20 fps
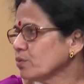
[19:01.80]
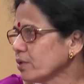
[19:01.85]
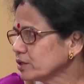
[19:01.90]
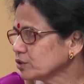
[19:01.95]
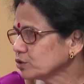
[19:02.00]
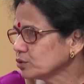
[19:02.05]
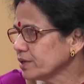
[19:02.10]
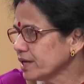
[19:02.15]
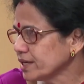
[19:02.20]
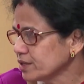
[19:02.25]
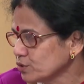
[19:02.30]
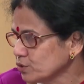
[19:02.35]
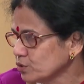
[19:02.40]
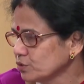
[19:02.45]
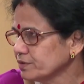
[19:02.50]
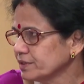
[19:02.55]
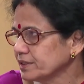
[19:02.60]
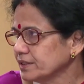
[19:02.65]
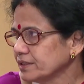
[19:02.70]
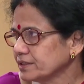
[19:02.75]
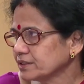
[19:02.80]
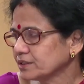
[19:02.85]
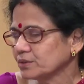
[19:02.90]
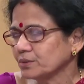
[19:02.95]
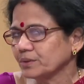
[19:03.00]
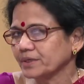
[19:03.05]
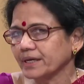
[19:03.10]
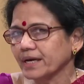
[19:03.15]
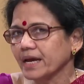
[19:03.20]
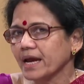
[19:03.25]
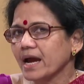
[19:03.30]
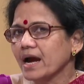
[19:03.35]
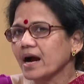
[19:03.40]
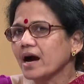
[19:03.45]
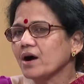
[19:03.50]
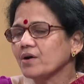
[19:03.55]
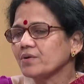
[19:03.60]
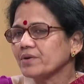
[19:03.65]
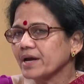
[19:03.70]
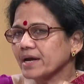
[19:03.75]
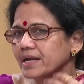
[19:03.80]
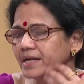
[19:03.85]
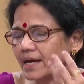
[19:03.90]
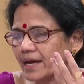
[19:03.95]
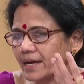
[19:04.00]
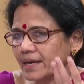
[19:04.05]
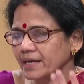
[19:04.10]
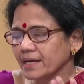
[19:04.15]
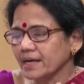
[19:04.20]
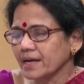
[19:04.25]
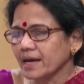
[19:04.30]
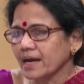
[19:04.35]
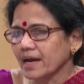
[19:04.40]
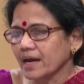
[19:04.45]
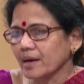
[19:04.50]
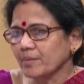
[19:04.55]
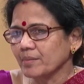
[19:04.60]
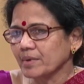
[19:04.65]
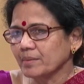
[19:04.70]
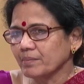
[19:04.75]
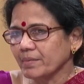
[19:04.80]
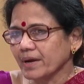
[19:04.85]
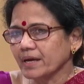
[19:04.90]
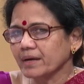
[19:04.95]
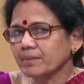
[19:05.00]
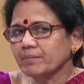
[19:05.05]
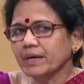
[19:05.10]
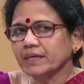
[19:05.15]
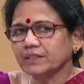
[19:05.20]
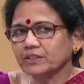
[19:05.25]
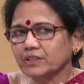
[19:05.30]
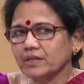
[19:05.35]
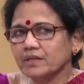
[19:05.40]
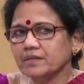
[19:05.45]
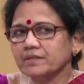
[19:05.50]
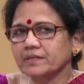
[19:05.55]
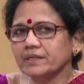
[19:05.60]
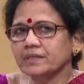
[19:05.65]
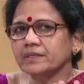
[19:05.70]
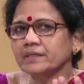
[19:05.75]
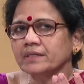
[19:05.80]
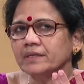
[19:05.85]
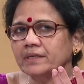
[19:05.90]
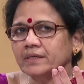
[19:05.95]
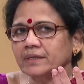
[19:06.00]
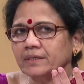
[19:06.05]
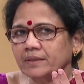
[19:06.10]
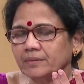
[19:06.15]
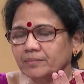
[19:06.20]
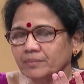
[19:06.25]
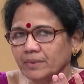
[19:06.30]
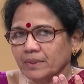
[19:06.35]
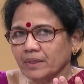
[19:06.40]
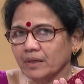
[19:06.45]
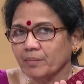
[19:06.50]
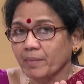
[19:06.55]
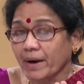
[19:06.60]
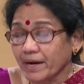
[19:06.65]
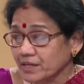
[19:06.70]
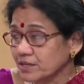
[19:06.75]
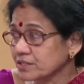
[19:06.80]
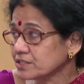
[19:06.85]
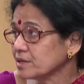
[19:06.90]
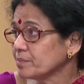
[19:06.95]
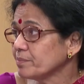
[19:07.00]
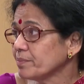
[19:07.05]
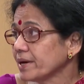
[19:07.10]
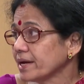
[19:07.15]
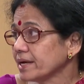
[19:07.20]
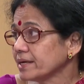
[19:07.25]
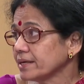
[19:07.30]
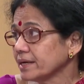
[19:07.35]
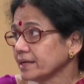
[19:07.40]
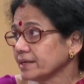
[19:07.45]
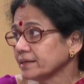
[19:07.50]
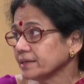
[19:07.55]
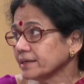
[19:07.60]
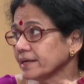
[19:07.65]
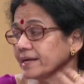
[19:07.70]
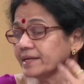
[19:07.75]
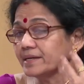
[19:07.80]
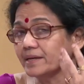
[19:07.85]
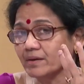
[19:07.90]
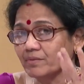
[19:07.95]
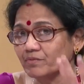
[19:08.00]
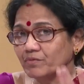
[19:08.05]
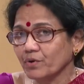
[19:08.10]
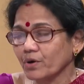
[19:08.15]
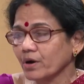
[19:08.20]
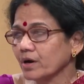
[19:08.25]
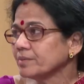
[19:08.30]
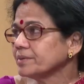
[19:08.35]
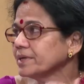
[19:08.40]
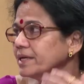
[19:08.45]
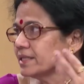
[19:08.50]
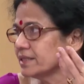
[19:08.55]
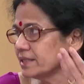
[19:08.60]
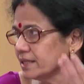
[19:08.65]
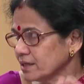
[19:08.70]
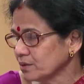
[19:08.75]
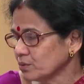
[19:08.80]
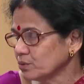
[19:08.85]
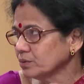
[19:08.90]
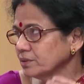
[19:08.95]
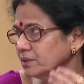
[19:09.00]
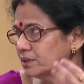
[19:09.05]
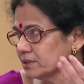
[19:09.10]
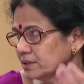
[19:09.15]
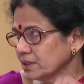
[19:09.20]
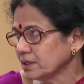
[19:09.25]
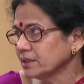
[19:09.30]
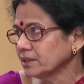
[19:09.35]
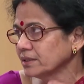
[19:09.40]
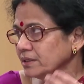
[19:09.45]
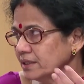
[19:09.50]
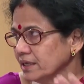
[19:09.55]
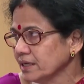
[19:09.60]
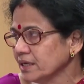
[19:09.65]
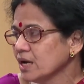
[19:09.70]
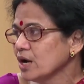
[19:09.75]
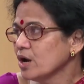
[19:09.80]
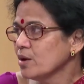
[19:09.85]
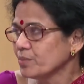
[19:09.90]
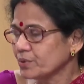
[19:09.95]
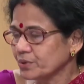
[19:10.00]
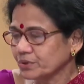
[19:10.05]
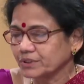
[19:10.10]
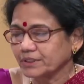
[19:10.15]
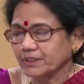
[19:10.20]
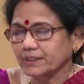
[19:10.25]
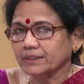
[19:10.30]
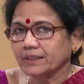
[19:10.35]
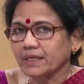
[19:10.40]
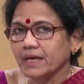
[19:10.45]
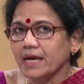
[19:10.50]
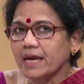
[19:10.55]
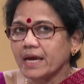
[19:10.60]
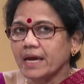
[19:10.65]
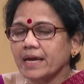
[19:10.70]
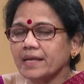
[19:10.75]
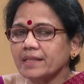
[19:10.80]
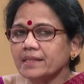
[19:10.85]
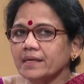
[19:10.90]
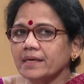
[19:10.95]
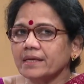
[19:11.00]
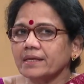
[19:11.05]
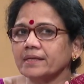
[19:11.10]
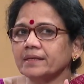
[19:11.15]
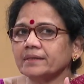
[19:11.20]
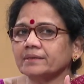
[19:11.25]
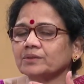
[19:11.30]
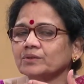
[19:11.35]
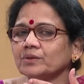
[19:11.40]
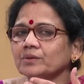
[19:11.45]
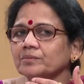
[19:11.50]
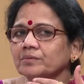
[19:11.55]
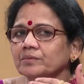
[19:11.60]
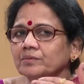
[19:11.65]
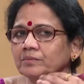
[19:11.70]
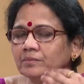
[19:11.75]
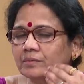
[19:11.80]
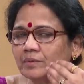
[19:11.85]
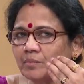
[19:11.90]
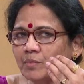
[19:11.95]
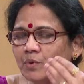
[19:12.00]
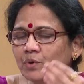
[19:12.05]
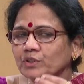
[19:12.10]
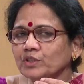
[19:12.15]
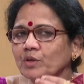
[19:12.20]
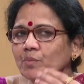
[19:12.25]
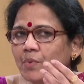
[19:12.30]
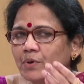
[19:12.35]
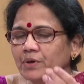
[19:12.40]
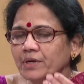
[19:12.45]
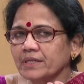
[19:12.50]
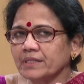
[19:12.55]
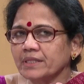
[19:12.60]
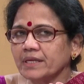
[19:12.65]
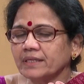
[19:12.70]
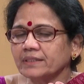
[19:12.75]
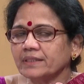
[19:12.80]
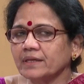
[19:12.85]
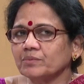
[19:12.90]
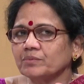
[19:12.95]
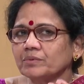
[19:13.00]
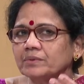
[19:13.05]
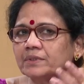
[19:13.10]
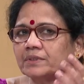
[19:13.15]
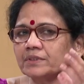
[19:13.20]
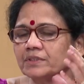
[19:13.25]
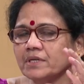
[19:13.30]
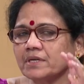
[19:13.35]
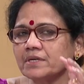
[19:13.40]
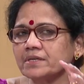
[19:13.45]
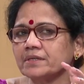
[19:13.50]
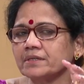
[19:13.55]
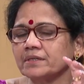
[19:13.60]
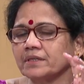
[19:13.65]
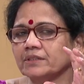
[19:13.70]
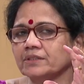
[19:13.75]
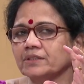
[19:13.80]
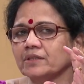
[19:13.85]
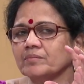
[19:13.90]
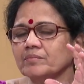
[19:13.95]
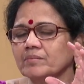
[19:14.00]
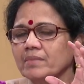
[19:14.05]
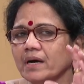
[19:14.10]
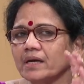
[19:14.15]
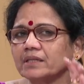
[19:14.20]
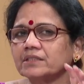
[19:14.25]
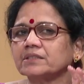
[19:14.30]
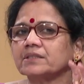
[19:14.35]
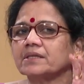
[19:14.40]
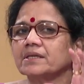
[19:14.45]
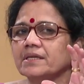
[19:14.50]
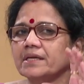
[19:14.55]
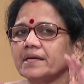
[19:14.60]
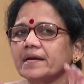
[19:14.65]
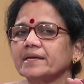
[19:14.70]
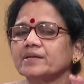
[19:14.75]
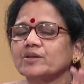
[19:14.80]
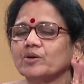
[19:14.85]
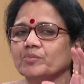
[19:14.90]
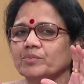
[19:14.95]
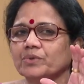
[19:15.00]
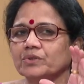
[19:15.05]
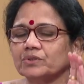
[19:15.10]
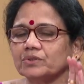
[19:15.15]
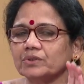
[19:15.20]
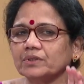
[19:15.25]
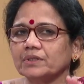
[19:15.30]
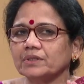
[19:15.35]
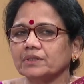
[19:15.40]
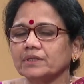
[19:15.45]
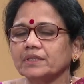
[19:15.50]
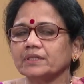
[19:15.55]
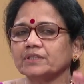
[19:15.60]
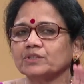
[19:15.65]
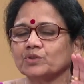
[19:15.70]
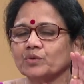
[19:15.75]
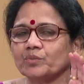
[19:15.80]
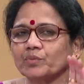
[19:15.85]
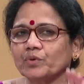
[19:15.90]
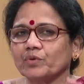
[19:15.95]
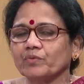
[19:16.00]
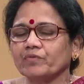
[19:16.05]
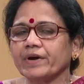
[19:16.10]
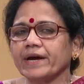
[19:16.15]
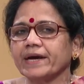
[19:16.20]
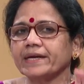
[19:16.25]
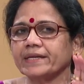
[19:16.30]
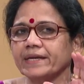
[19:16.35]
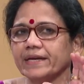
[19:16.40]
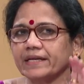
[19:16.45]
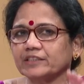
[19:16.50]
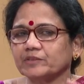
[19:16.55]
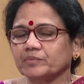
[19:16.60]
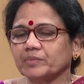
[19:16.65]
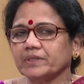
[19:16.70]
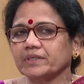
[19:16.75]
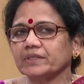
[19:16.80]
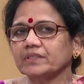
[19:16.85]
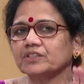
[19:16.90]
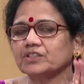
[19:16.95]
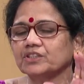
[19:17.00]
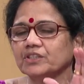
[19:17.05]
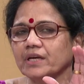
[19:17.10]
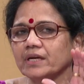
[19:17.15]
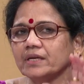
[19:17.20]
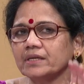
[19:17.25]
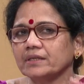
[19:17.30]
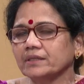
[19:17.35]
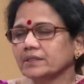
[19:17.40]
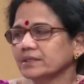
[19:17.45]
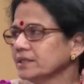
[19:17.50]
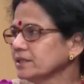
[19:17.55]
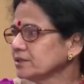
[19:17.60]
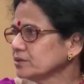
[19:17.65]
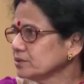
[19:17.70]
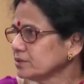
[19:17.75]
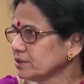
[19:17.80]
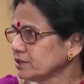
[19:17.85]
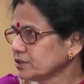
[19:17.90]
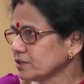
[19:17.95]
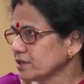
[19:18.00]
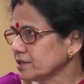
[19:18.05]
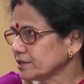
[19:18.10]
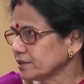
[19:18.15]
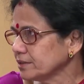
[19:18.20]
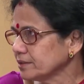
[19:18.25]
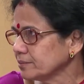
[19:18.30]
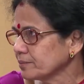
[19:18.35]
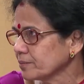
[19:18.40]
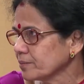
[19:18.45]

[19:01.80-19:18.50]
what should I do with the story? How can I I mean make my children uh, uh, participate and get involved in their own in the learning process? In so the most important thing that the children teacher must create opportunities to provide experiential learning to the children.